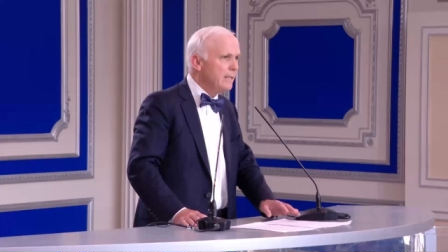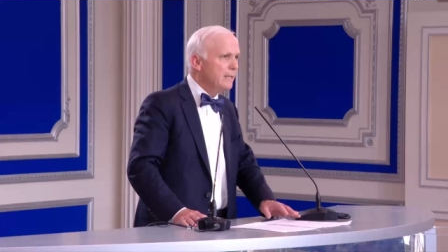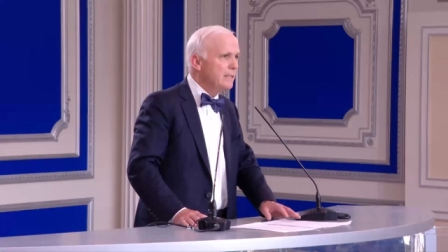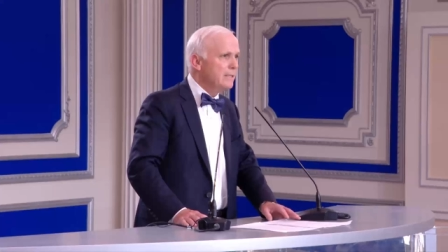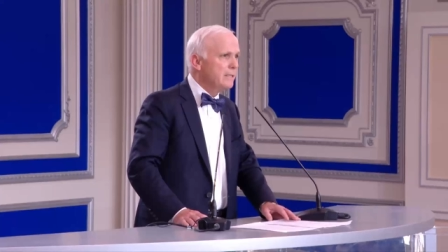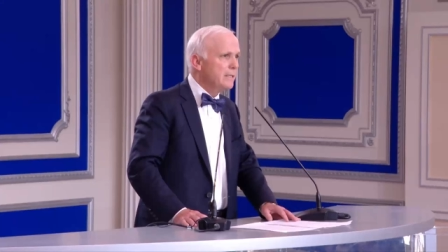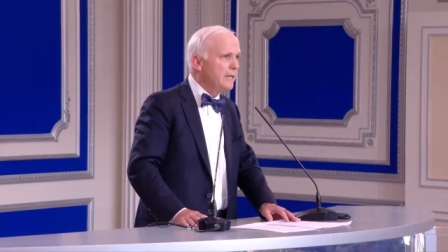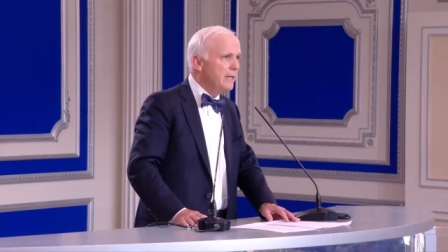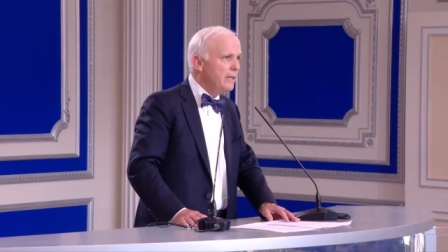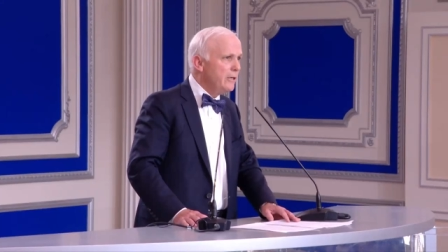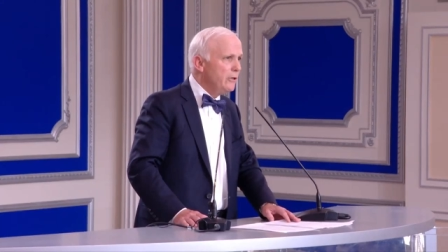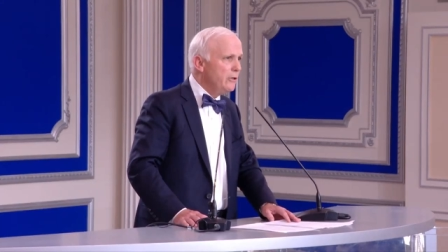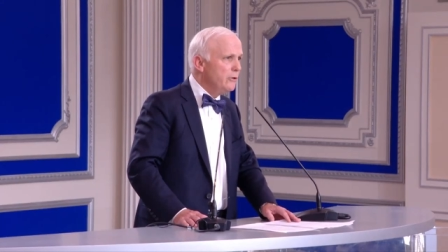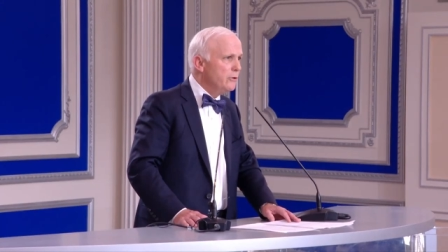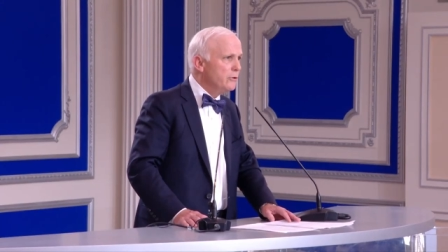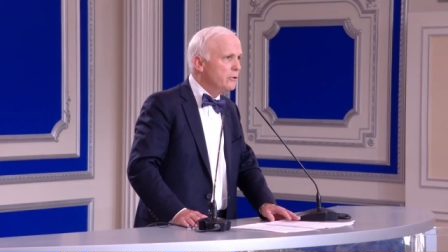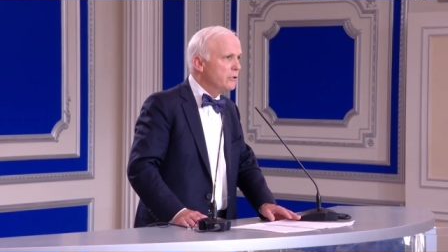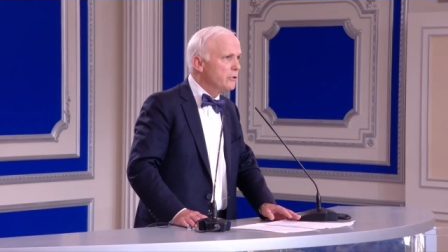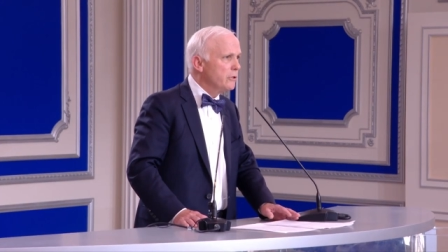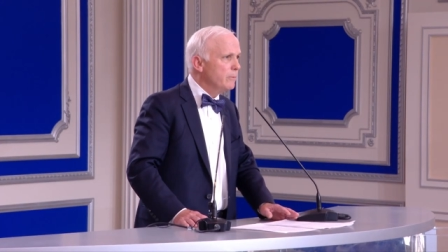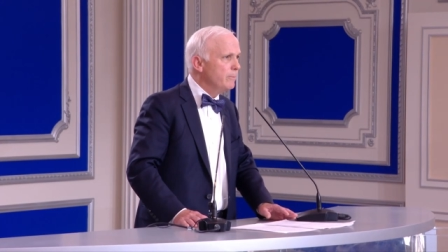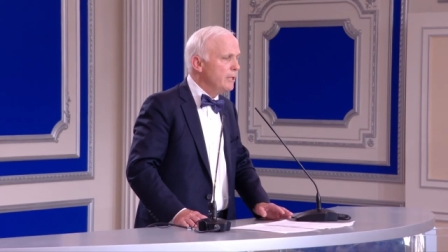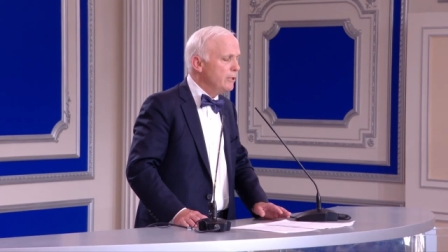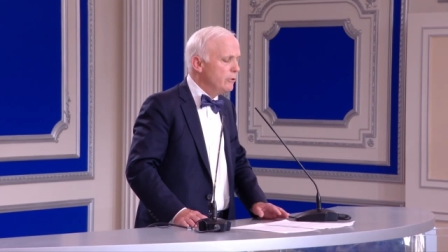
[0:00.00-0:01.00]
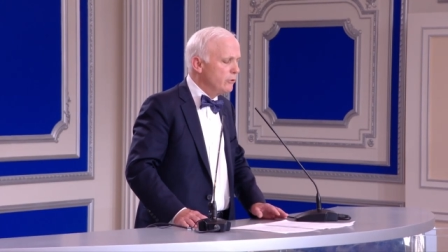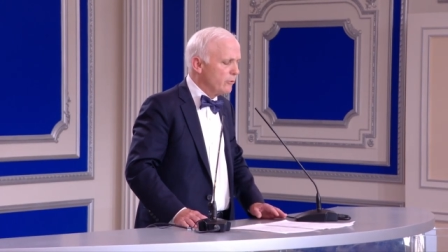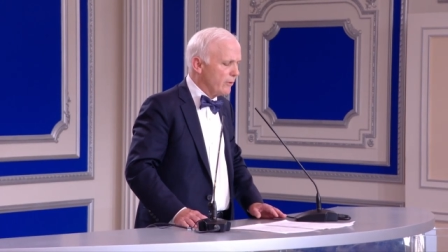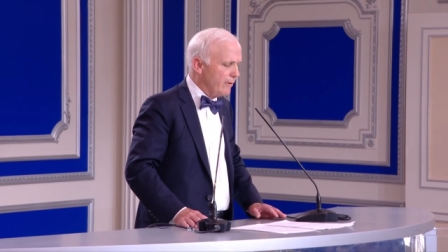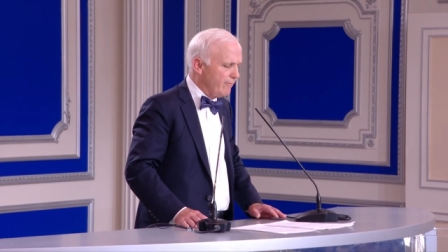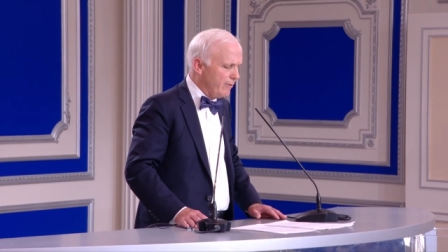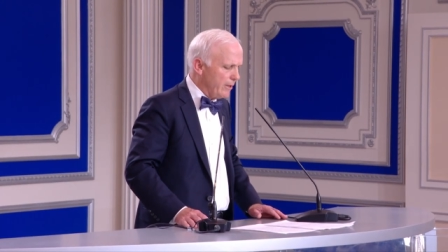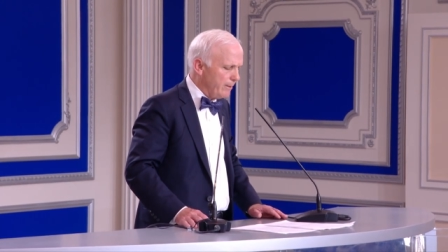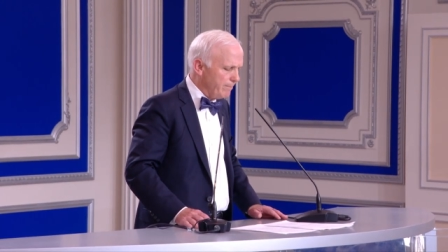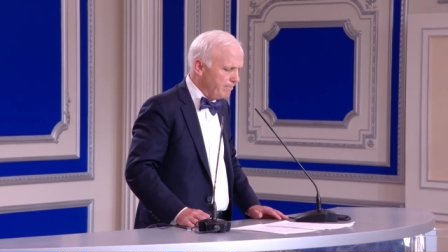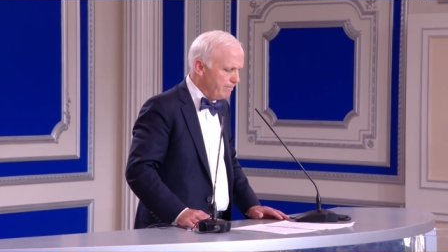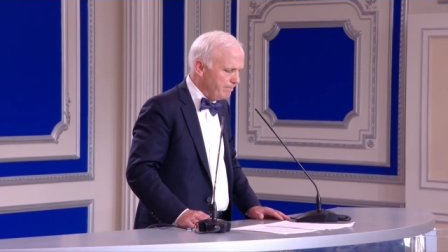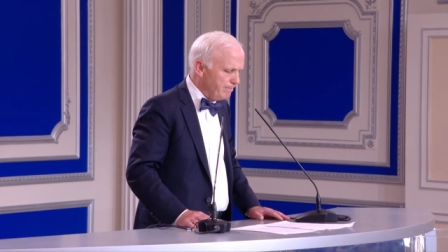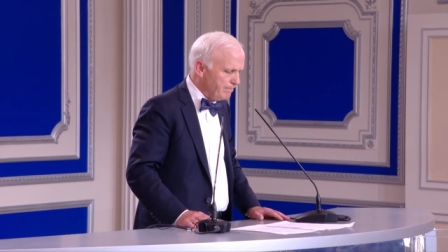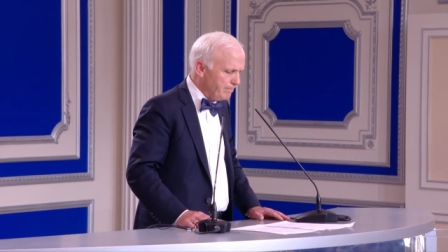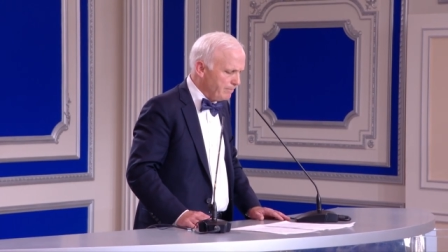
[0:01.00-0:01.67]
continues to be driven